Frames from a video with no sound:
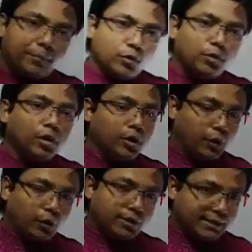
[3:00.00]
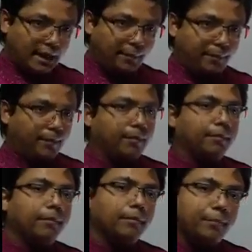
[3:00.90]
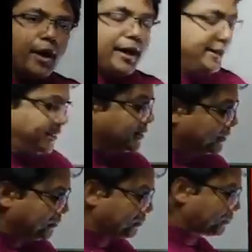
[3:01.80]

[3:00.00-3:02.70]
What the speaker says: have to note some points.